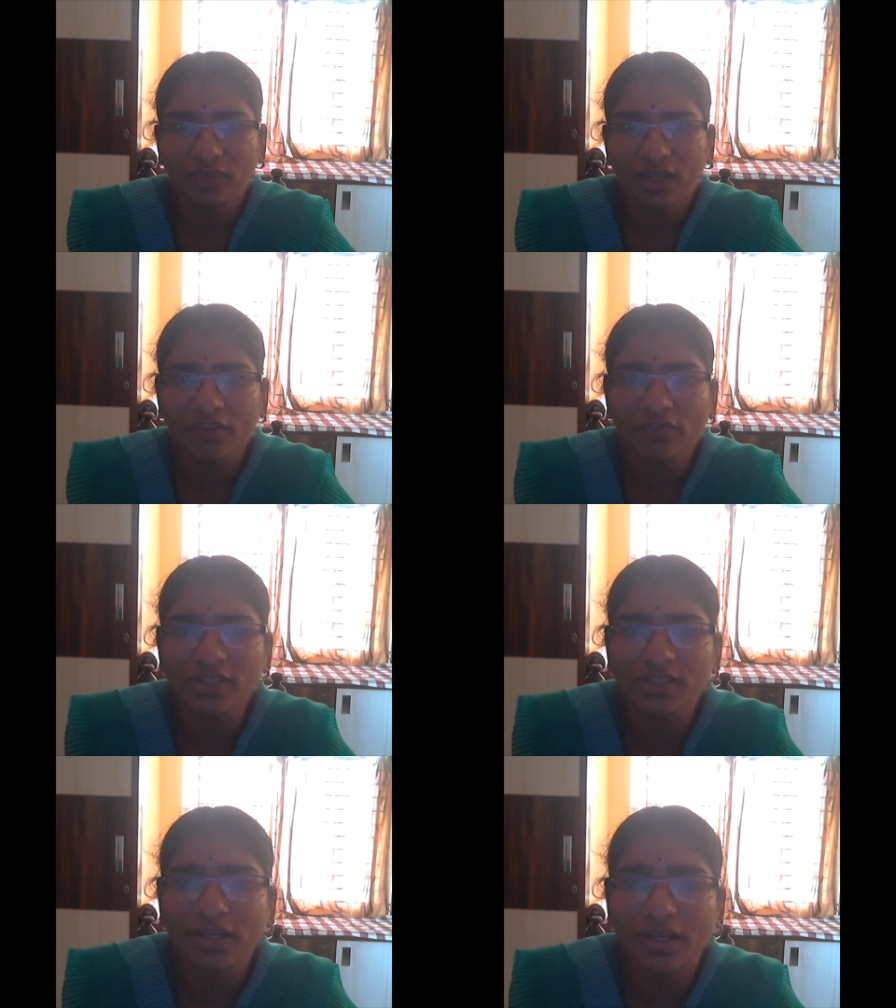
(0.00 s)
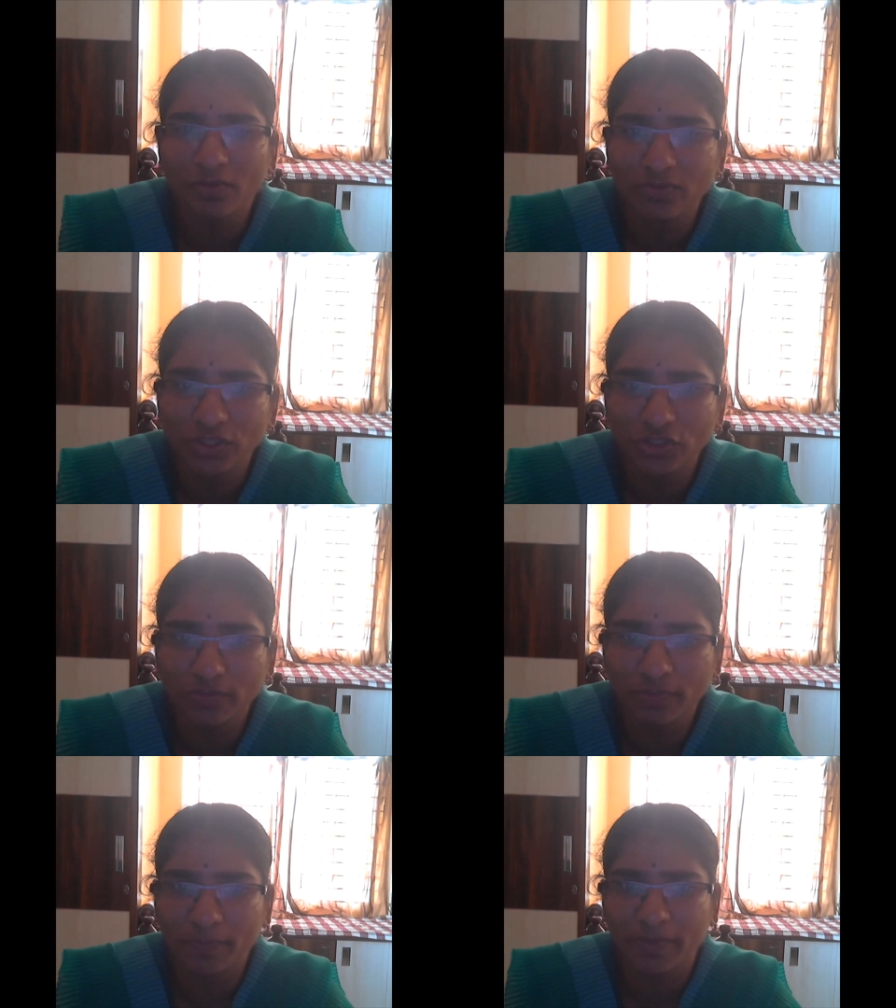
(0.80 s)
if it is a noun, it
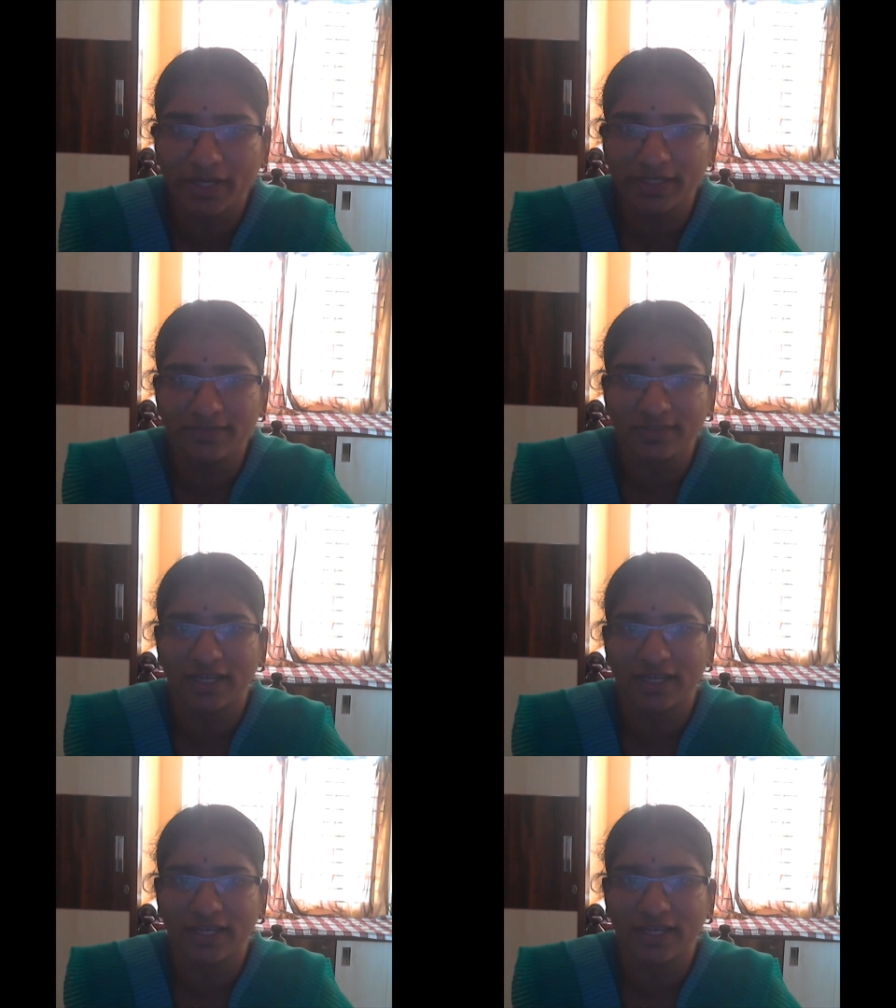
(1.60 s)
should be pronounced